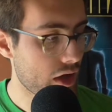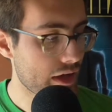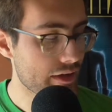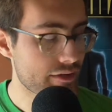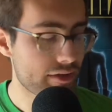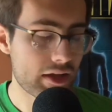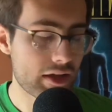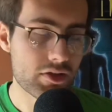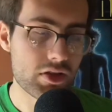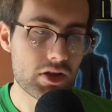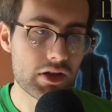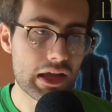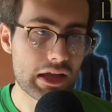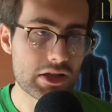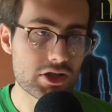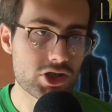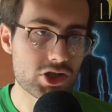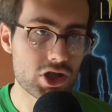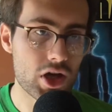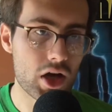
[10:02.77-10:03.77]
say it's good
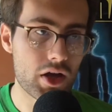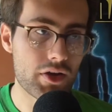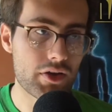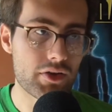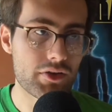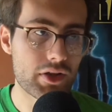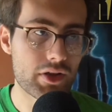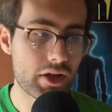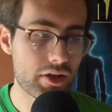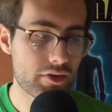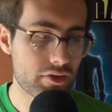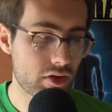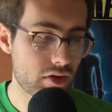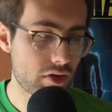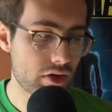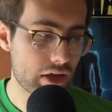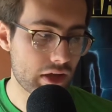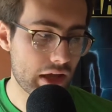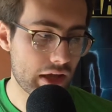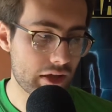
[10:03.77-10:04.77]
against Jund. It's
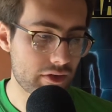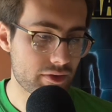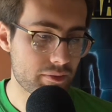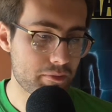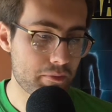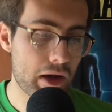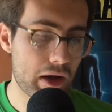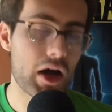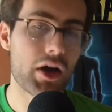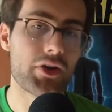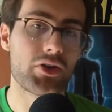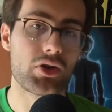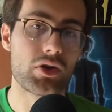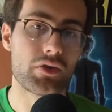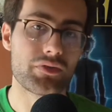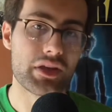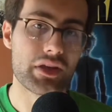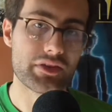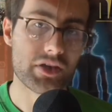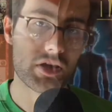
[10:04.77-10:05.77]
good against Mardu
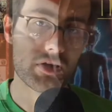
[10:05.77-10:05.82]
if they don't